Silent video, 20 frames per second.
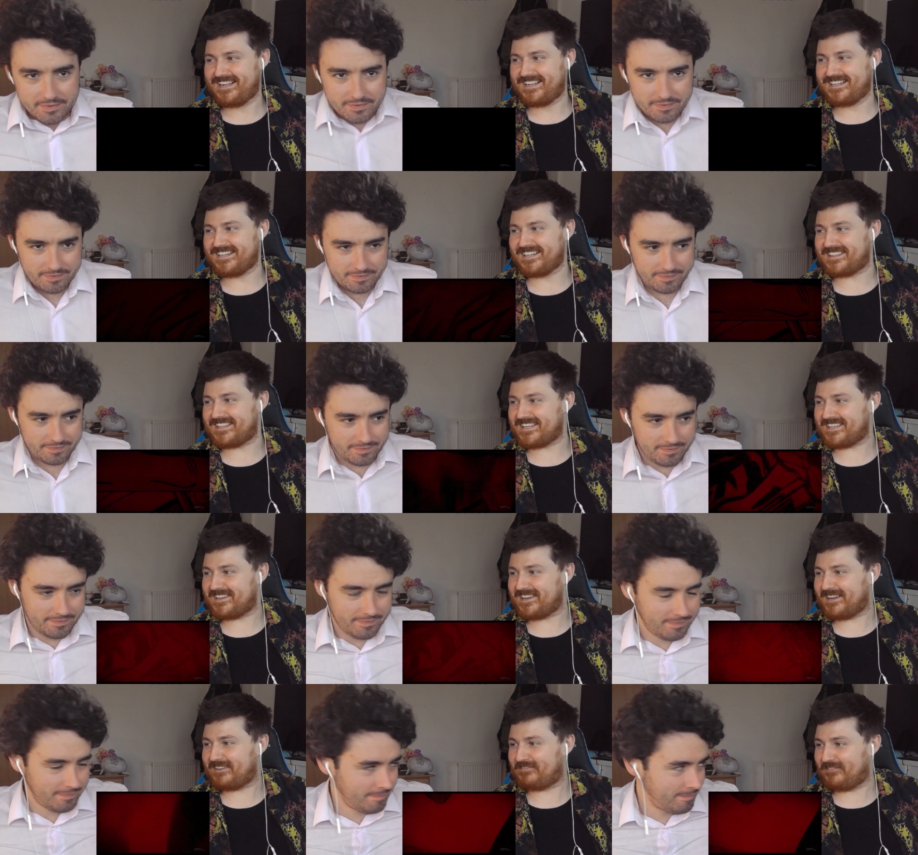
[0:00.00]
Speaker 1: You
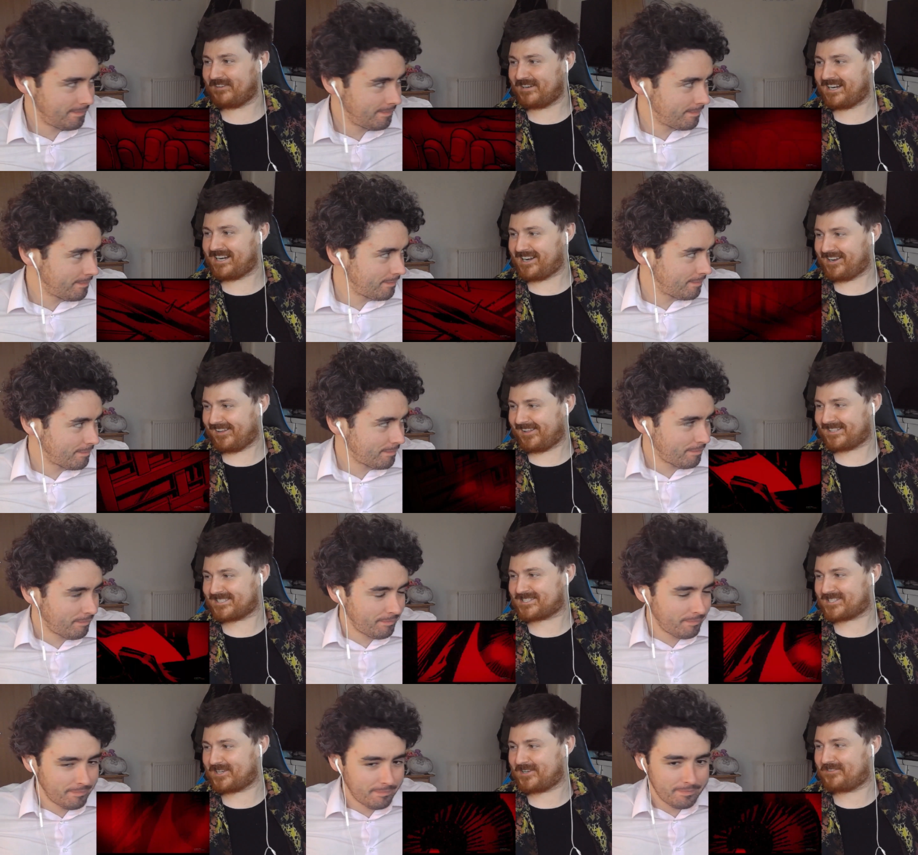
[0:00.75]
think you had fun in the
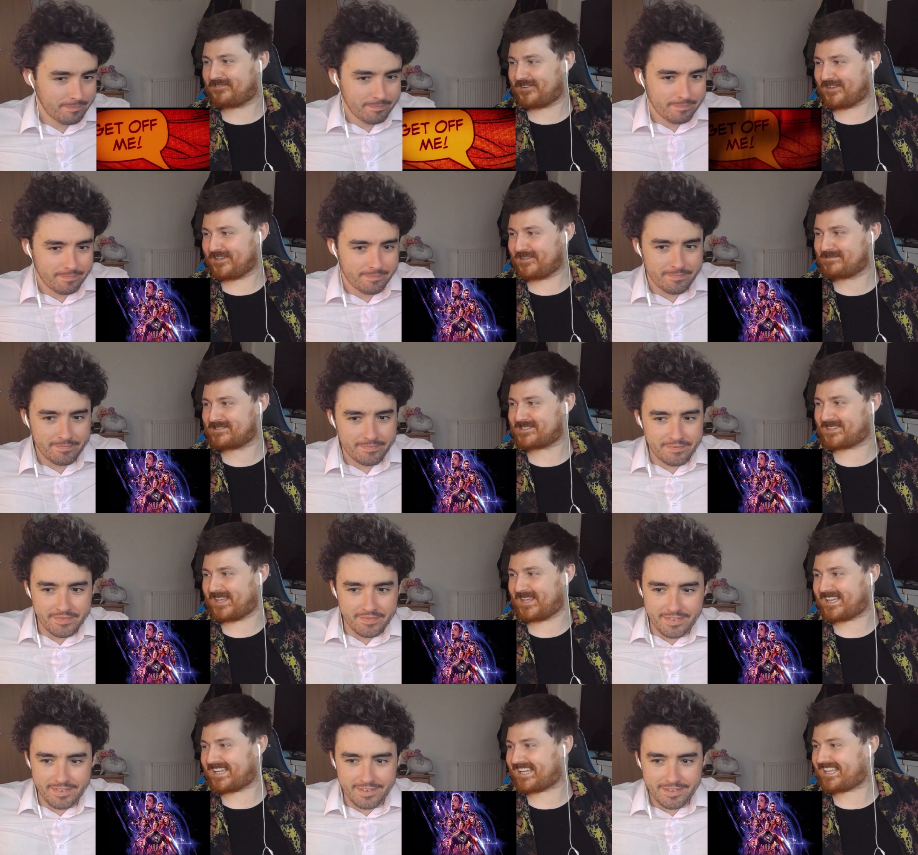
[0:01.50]
last two films?
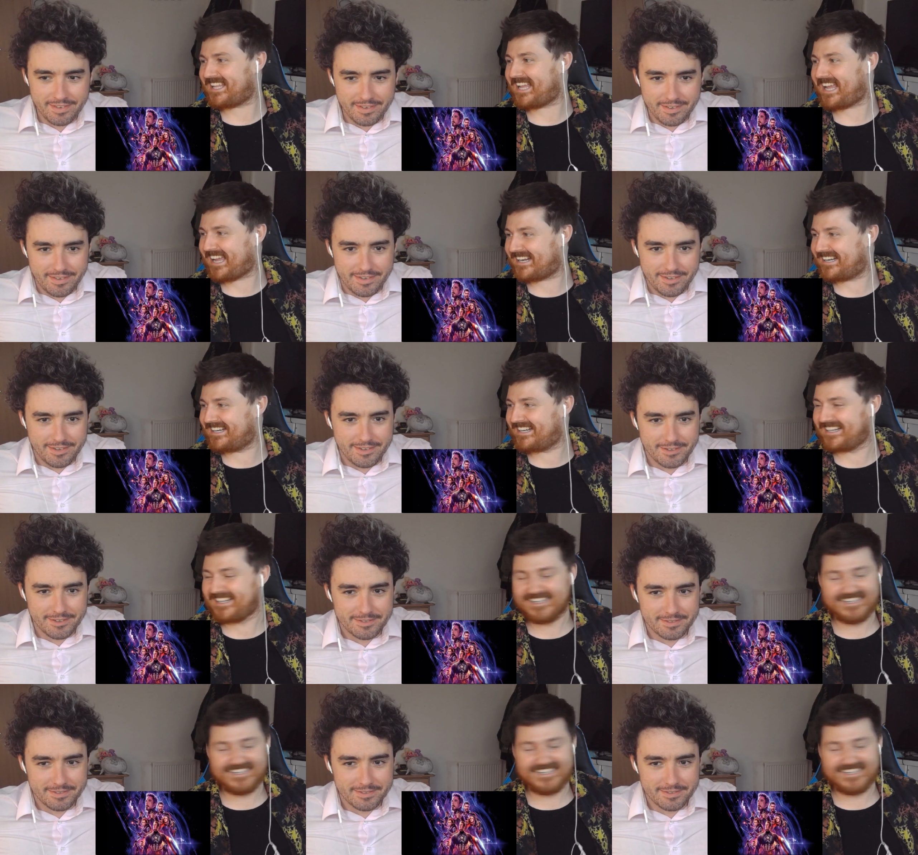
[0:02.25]
Think again.